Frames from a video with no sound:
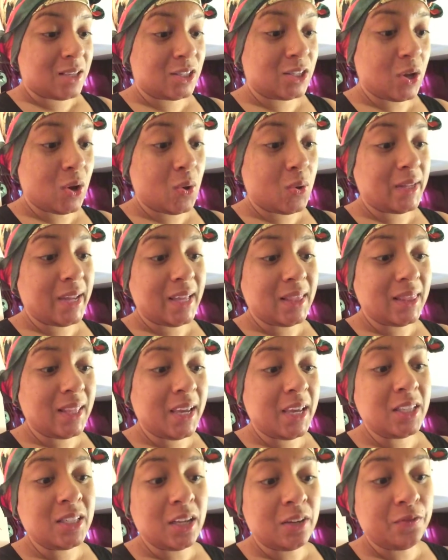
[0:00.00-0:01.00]
So let
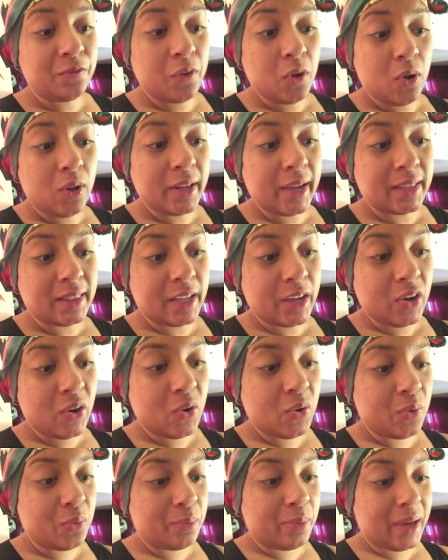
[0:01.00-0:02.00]
things unfold at their
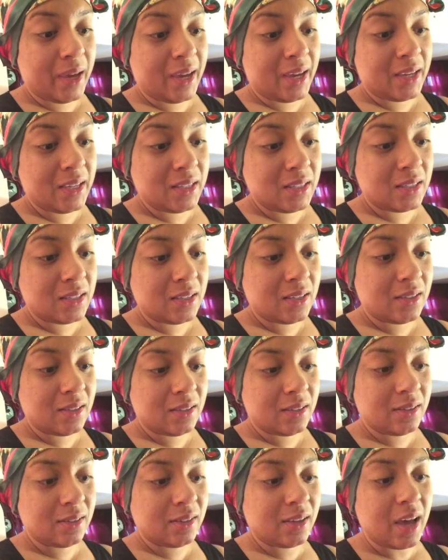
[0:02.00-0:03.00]
own pace.
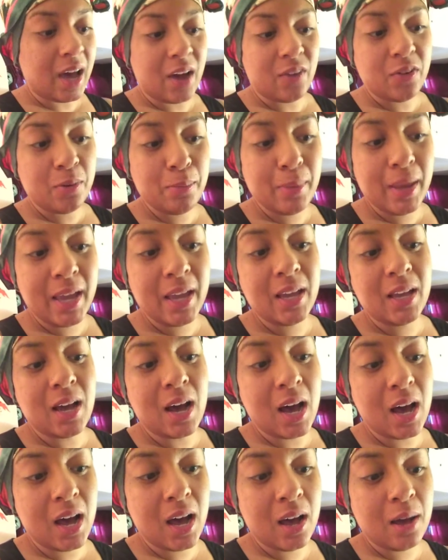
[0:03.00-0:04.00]
I remain
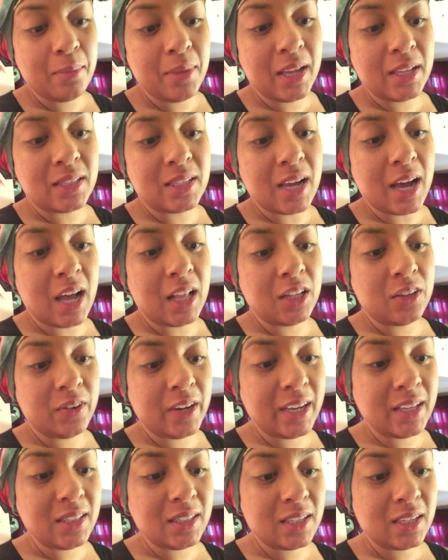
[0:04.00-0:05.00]
calm and
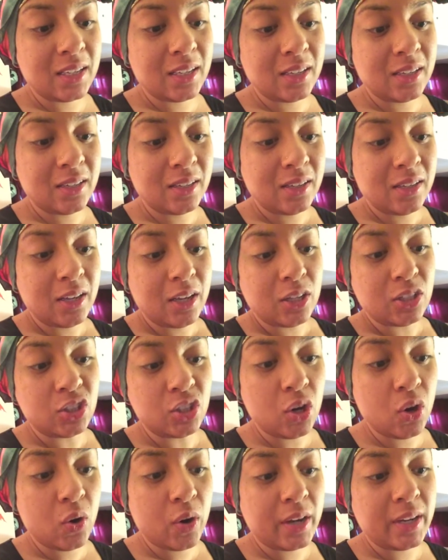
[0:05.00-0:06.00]
tolerant
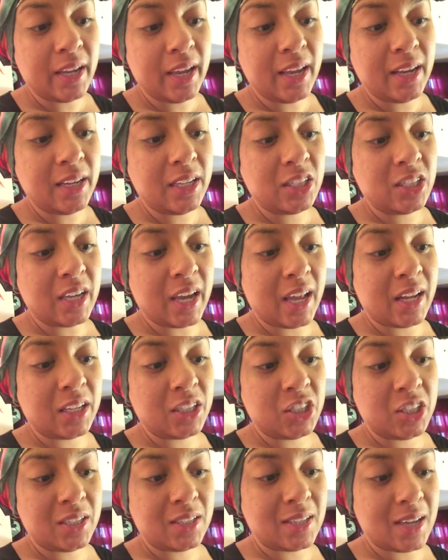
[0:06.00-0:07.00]
during any
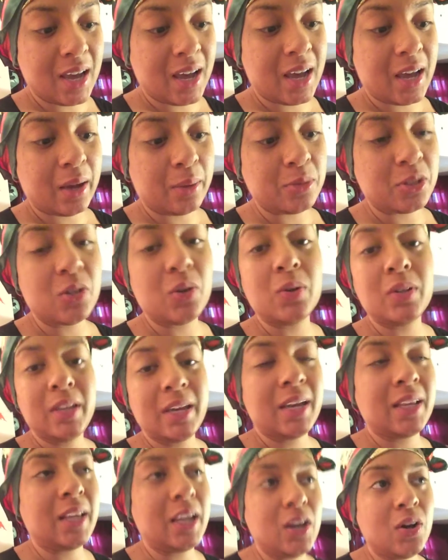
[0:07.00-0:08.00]
challenging time. So
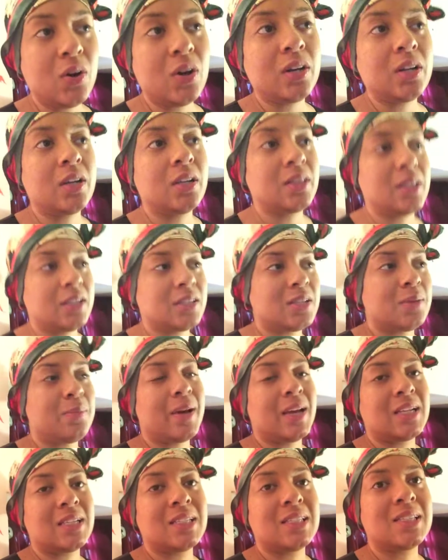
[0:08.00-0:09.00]
yeah, they're gonna
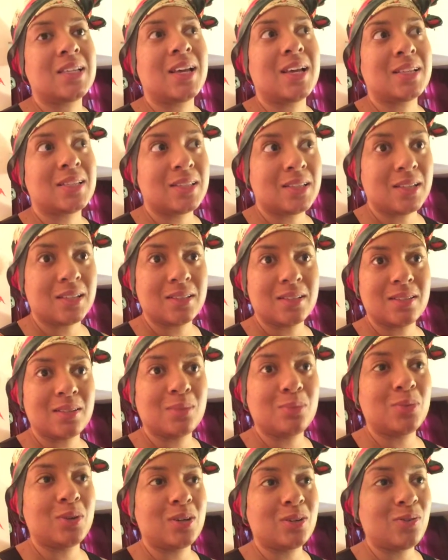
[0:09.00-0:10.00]
somebody's testing
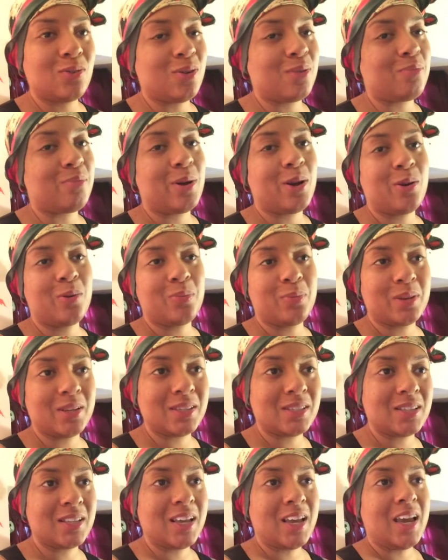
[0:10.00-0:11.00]
someone on
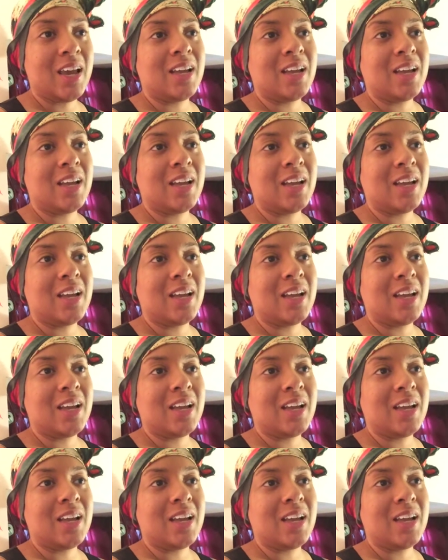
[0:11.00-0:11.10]
purpose.